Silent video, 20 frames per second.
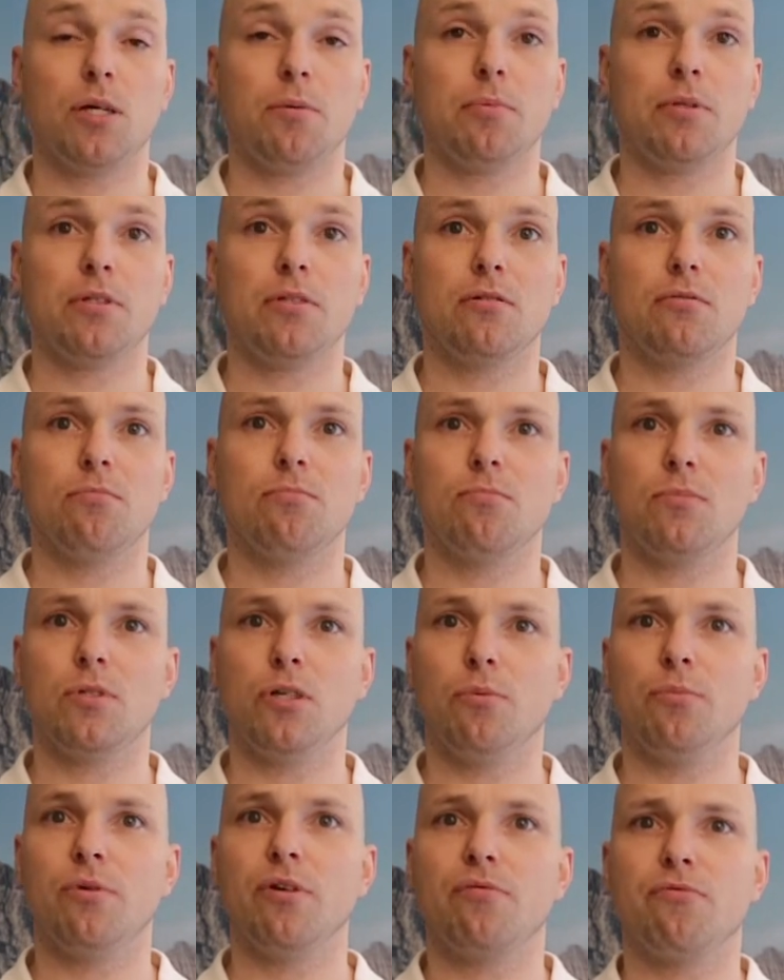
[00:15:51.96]
But
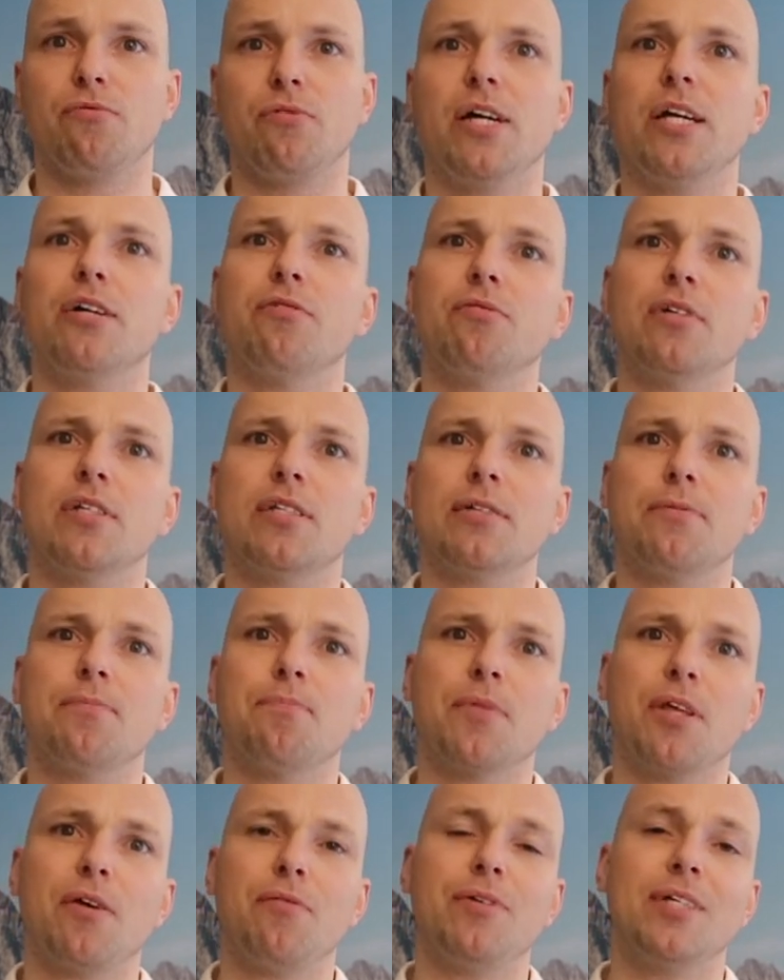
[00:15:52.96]
don't be afraid of it.
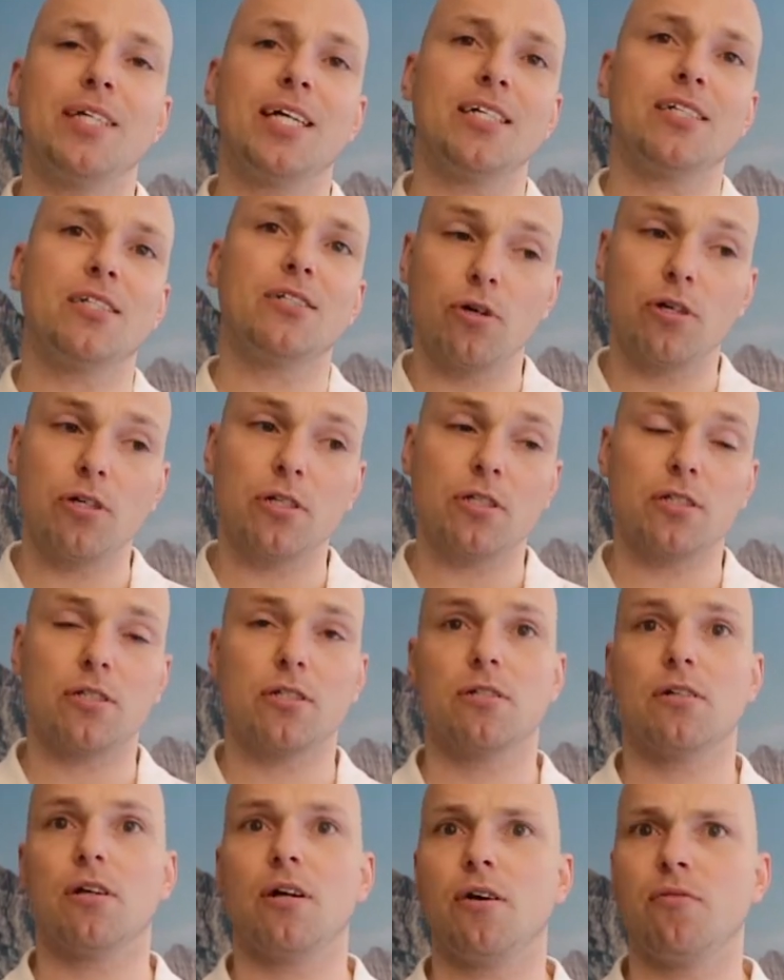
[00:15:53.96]
If it gets
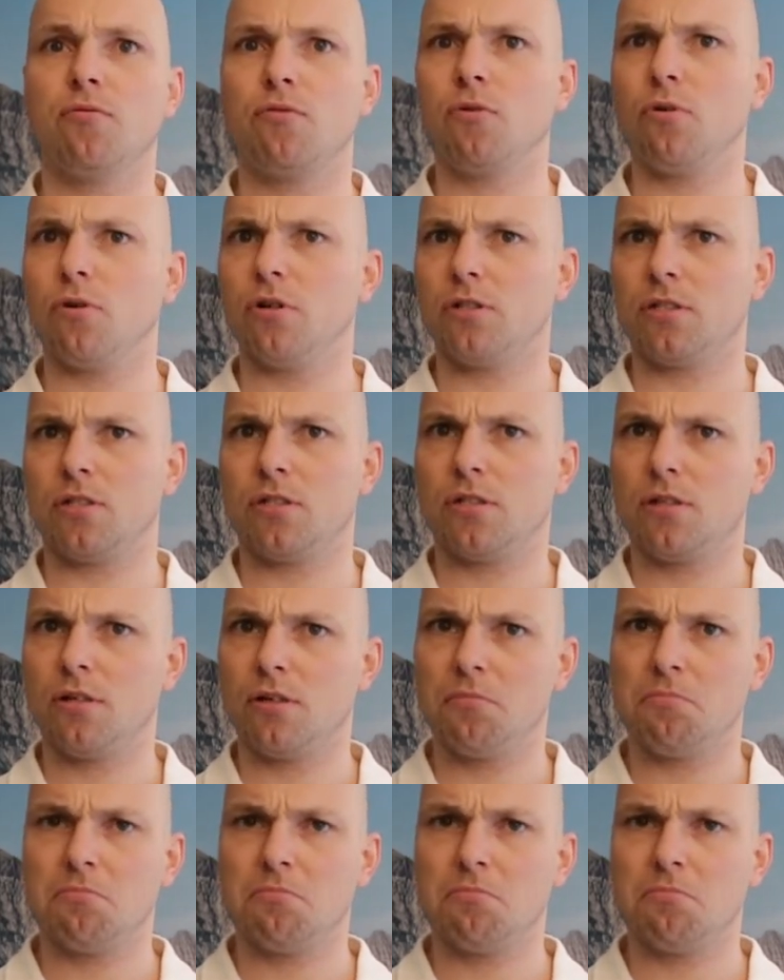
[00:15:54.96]
worse, of course,